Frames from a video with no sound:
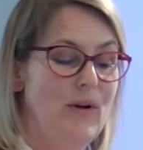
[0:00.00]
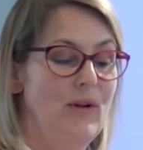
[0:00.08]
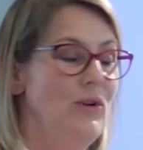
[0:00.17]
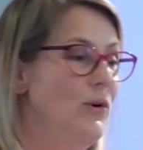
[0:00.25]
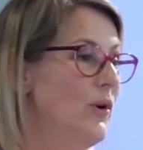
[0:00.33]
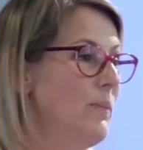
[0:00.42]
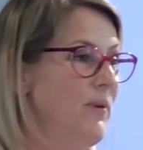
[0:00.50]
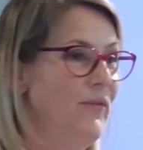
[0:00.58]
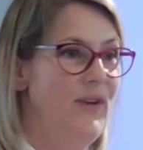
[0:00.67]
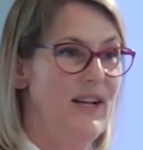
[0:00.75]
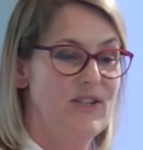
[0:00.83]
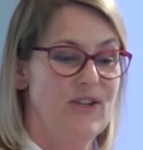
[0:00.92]
your
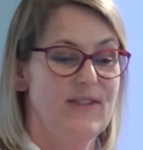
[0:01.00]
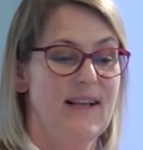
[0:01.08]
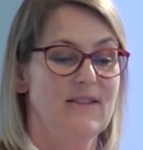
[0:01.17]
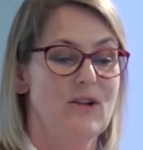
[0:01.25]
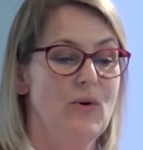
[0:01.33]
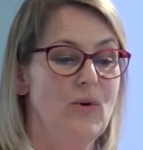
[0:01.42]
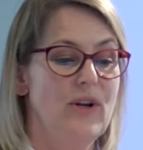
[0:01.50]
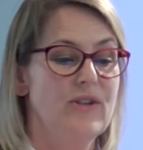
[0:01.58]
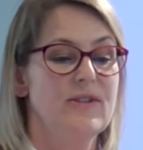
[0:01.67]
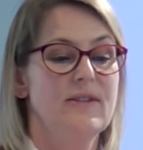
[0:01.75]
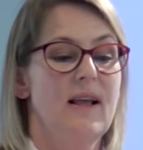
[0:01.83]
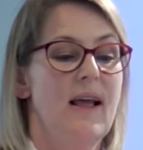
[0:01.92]
professions as
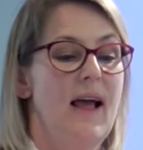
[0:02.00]
lawyers